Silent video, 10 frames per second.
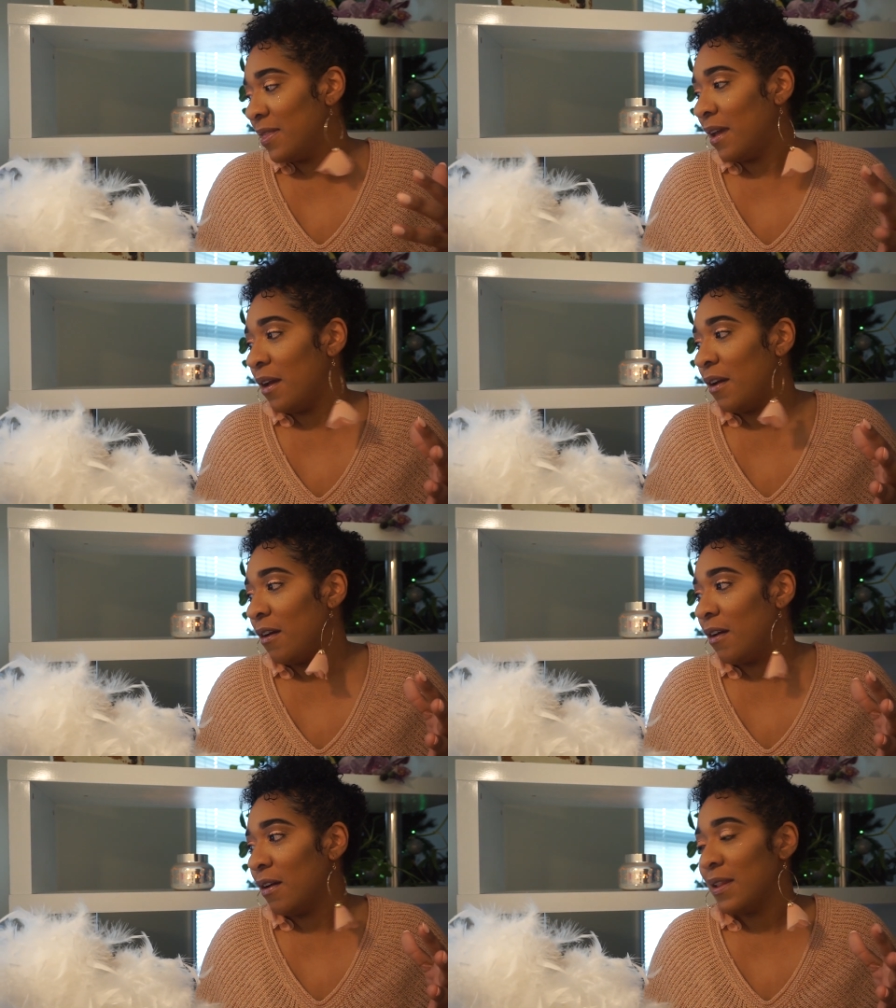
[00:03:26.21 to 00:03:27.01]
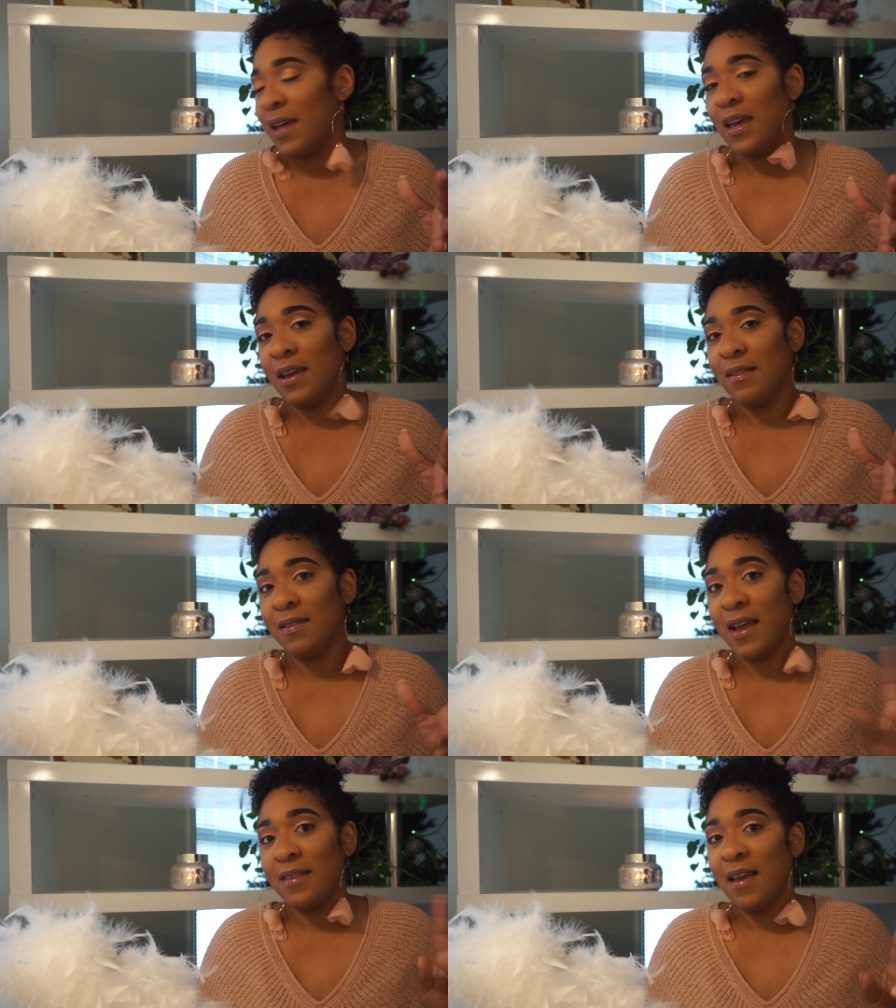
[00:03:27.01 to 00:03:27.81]
they're like
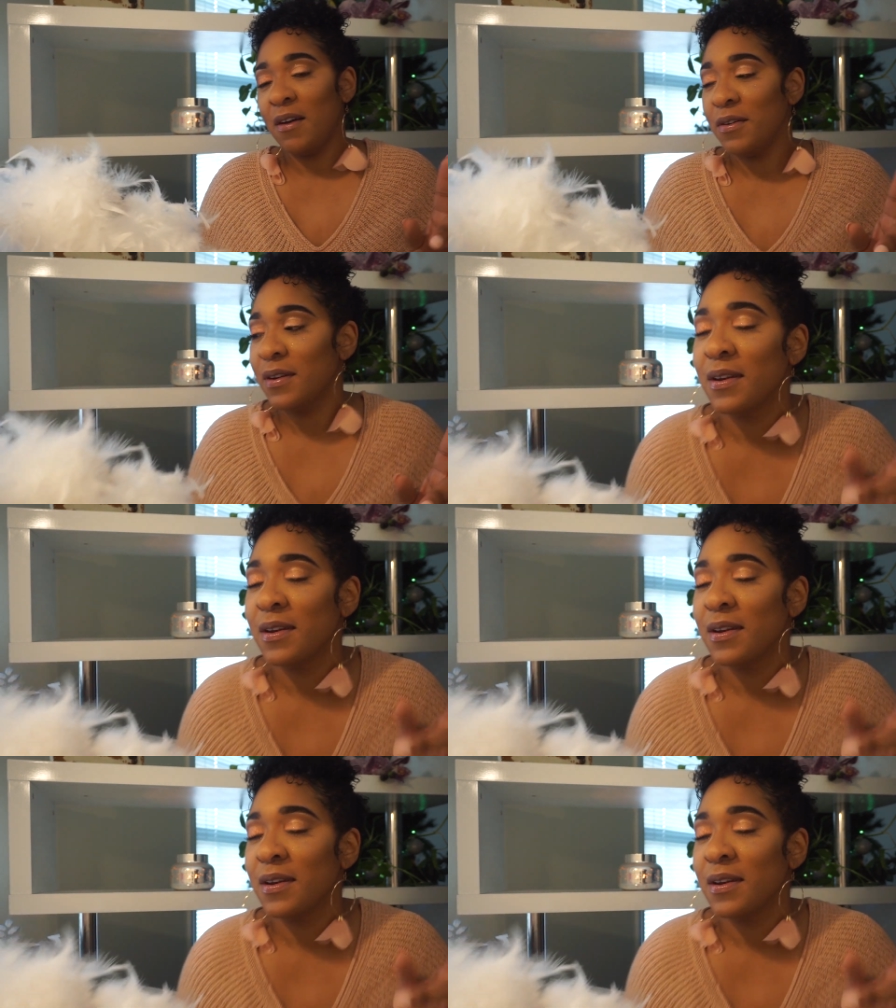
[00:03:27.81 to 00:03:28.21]
decked out